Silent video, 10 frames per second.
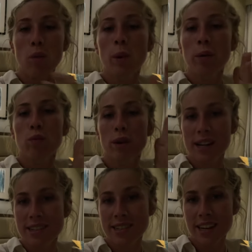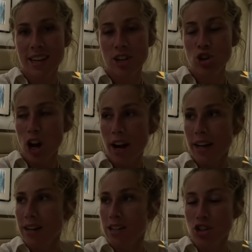we risked it
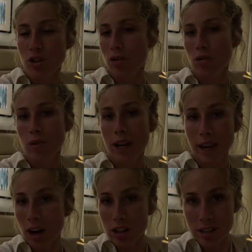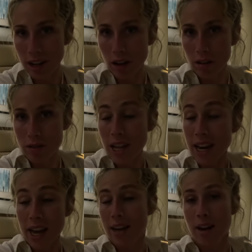trying to do it ourselves, and
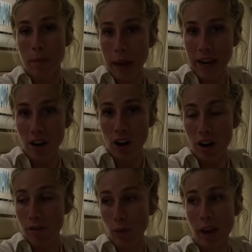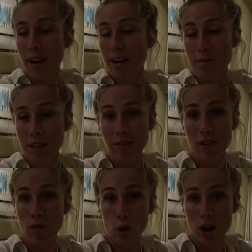it ended up paying off. We ended up
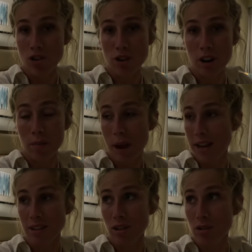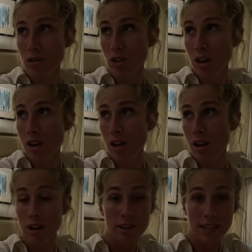saving 400 pesos
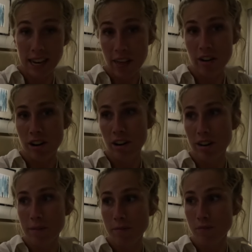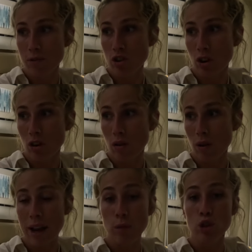together.
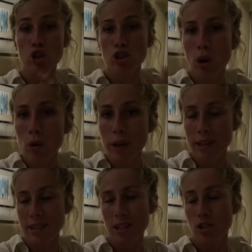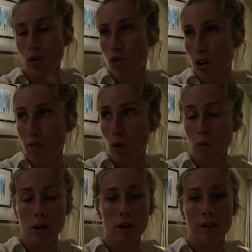So and it was so easy, so
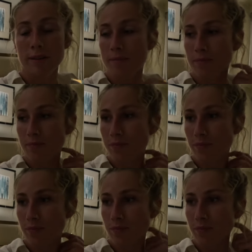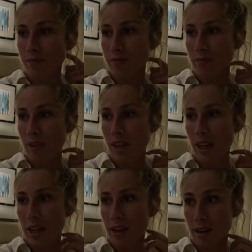straightforward. And if you book it online, it's
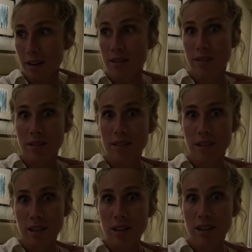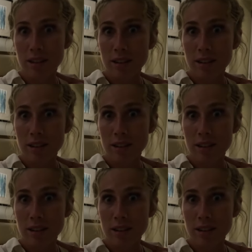even more expensive. So